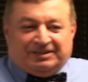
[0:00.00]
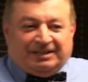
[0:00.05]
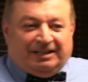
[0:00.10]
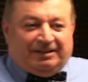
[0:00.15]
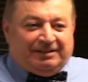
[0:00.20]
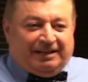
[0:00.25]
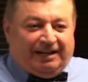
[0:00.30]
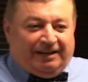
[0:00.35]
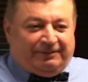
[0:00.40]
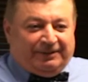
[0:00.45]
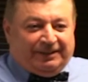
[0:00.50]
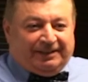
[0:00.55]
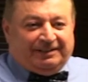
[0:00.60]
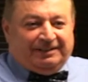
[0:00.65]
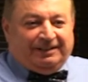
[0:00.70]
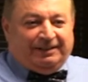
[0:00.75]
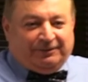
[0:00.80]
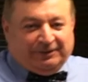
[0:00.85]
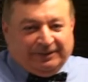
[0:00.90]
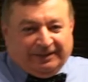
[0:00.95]
South Africa,
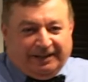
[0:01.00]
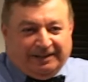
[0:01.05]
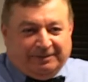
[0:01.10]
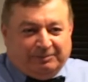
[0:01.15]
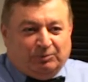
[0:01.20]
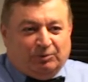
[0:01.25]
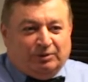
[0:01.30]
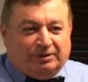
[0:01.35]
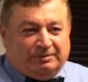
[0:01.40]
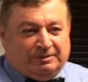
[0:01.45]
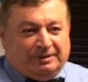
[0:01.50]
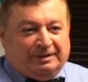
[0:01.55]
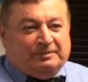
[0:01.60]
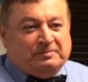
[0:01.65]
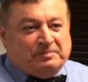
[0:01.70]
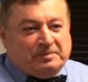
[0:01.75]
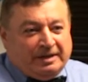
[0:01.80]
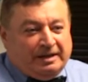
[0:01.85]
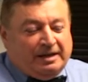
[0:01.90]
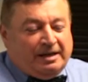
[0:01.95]
definitely,
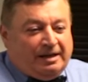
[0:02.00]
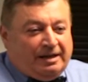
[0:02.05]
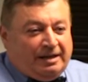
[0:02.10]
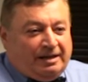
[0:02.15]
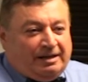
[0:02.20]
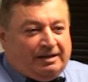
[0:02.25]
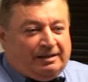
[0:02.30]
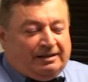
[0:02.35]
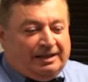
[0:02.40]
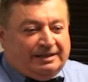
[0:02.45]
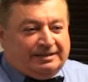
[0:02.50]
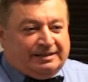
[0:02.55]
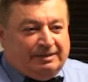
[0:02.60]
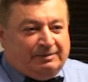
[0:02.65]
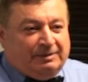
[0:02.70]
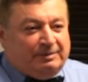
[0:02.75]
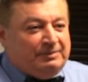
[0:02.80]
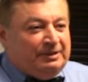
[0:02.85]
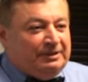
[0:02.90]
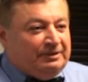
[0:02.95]
last
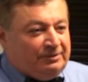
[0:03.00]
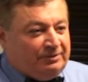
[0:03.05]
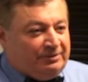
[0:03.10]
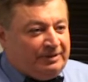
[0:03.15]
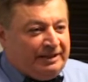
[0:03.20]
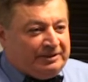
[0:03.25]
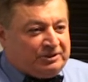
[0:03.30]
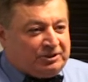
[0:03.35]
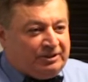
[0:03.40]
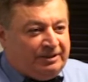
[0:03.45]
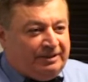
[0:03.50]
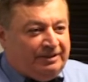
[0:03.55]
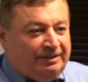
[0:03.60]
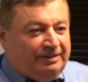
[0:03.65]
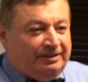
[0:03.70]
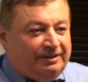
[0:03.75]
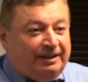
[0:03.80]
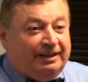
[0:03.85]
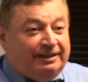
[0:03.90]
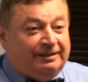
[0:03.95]
time I've been to Russia
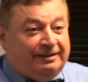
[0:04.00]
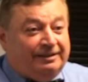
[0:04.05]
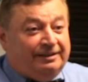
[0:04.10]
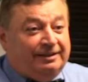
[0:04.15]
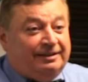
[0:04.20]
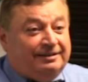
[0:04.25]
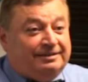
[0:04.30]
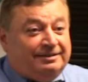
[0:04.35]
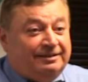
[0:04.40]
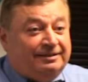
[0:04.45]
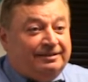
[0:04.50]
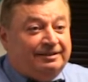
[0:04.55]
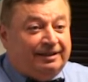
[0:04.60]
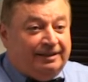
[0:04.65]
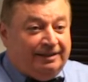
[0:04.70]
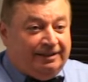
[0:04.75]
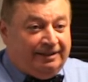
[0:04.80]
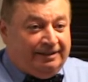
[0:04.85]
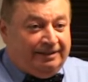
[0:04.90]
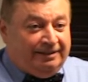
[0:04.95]
in
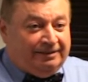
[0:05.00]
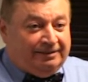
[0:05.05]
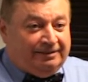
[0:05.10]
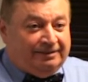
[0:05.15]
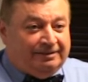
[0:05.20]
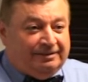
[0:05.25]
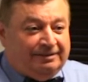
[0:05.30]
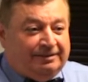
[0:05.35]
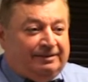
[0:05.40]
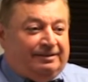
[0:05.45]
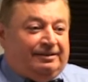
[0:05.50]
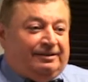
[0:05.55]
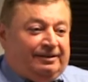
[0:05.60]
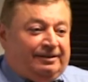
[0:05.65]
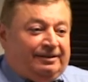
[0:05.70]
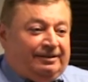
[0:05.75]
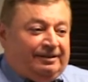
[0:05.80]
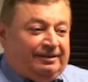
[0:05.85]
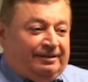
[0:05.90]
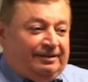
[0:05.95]
1989.
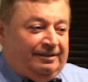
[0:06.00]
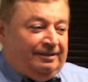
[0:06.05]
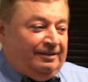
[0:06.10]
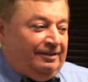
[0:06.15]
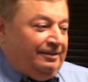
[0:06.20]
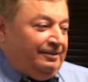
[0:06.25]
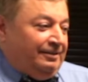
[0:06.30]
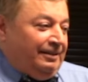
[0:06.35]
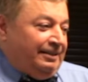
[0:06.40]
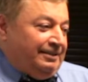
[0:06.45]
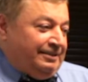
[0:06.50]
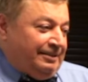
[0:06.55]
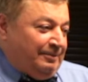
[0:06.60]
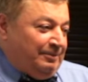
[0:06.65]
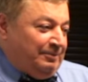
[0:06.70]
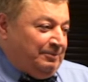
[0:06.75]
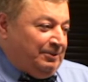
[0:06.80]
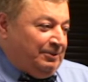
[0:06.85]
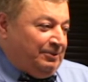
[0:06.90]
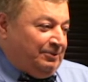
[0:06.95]
And last
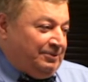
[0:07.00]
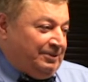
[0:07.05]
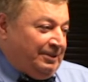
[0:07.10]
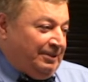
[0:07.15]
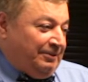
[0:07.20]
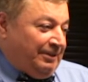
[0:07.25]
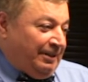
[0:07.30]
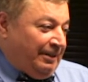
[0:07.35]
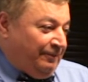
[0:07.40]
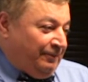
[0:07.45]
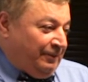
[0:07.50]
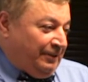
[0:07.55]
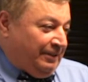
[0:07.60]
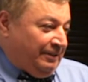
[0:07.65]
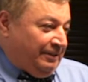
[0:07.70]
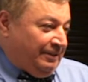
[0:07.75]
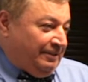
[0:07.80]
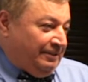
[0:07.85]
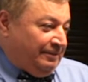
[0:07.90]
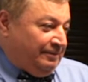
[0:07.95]
time I've been to South
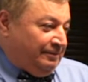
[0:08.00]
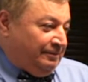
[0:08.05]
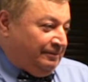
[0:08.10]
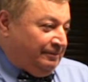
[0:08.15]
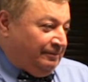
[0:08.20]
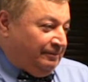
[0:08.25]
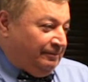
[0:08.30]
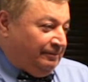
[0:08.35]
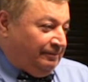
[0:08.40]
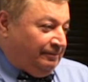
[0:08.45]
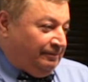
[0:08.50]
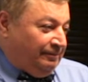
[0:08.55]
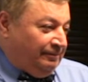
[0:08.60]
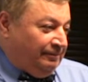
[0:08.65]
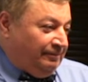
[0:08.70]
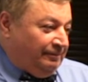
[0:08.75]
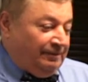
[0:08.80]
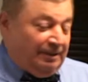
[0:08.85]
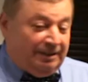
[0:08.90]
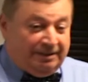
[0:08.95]
Africa,
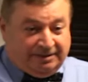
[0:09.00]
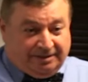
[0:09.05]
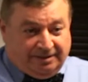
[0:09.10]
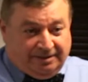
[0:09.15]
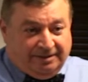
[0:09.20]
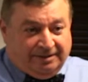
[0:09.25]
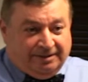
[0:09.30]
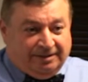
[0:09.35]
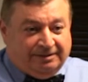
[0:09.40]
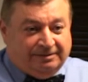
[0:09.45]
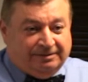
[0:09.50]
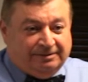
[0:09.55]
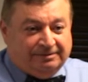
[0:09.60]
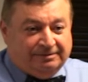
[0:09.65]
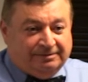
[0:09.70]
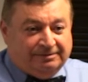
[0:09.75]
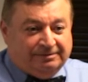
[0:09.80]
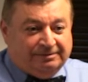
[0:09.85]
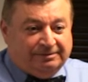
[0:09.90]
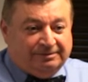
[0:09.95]
last year,
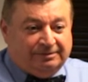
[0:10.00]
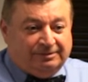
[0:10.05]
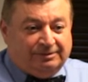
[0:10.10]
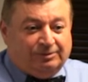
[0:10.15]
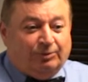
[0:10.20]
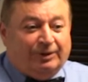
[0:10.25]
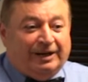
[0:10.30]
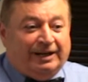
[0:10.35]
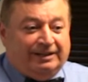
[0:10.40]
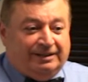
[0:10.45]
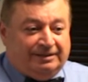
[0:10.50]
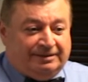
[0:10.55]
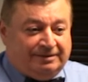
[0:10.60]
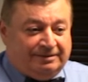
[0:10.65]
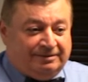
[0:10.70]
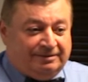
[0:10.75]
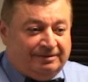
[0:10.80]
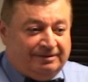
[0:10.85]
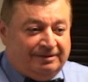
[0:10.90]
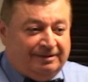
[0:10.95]
twice.